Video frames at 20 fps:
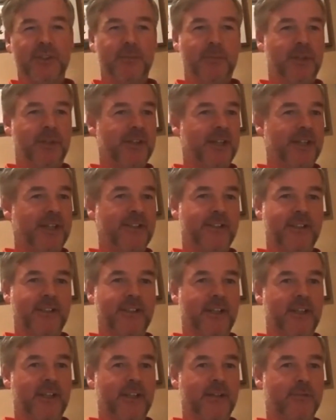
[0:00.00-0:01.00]
in about
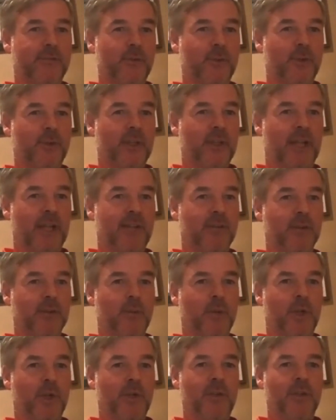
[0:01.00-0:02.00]
1994, level